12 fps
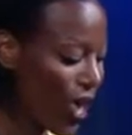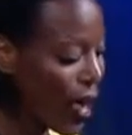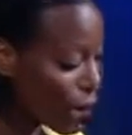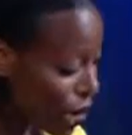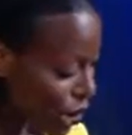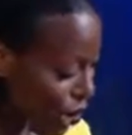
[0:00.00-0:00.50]

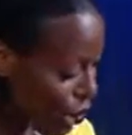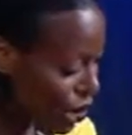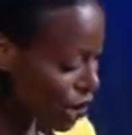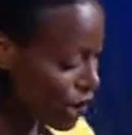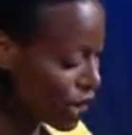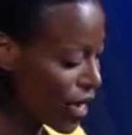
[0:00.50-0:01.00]
I'm a
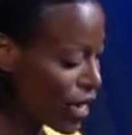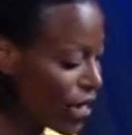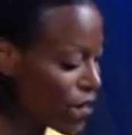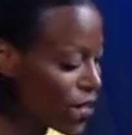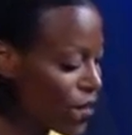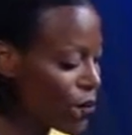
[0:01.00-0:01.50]
local of
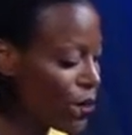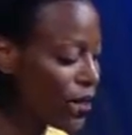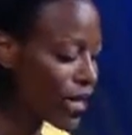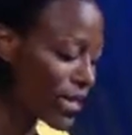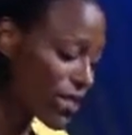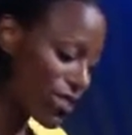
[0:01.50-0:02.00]
Lagos and
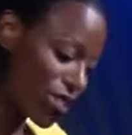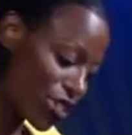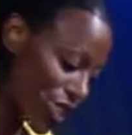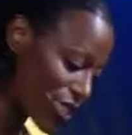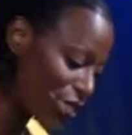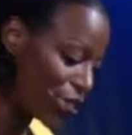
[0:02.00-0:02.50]
Berlin
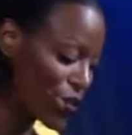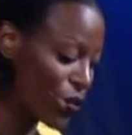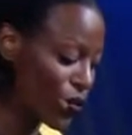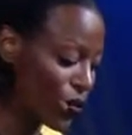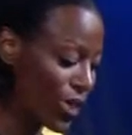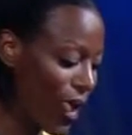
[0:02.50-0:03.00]
suggests
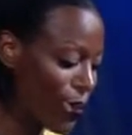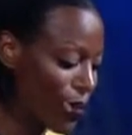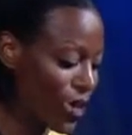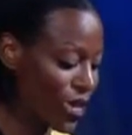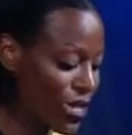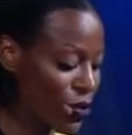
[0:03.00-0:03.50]

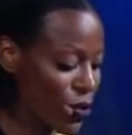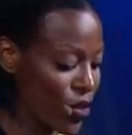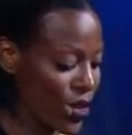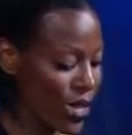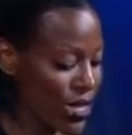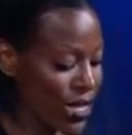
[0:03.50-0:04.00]
overlapping
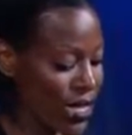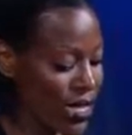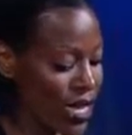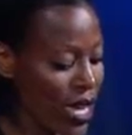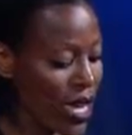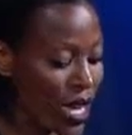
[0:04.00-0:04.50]

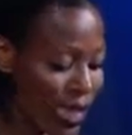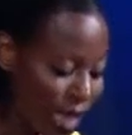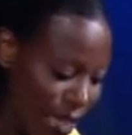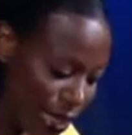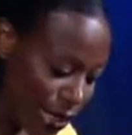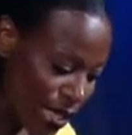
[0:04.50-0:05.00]
experiences,
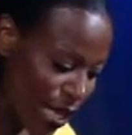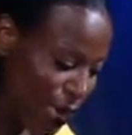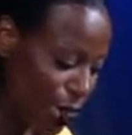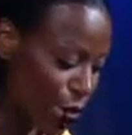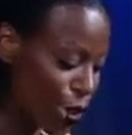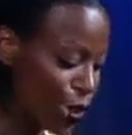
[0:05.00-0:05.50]
layers
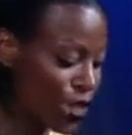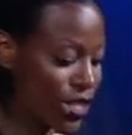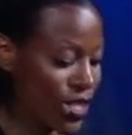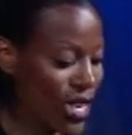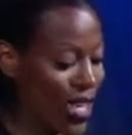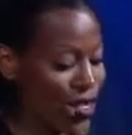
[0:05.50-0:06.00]
that merge
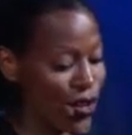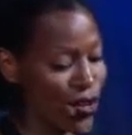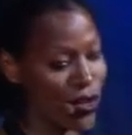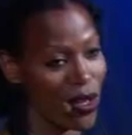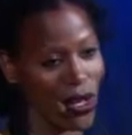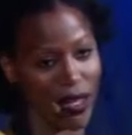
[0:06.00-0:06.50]

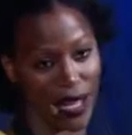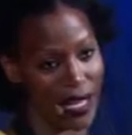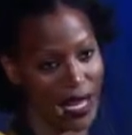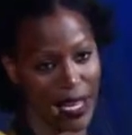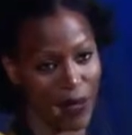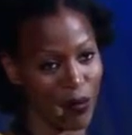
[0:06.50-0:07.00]
together,
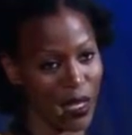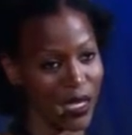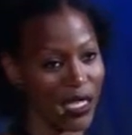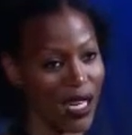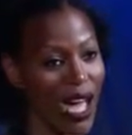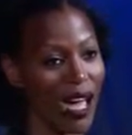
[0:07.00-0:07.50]
that can't be
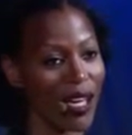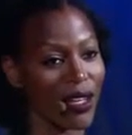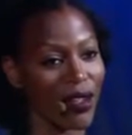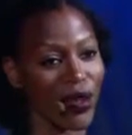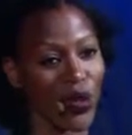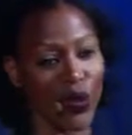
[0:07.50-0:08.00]

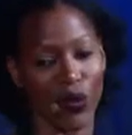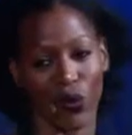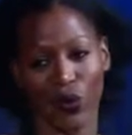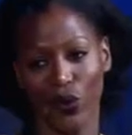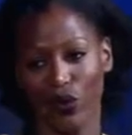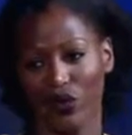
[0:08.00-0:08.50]
denied or
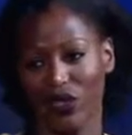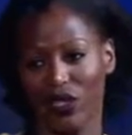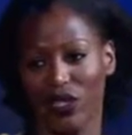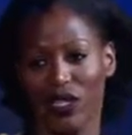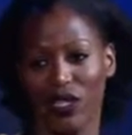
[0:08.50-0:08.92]
removed.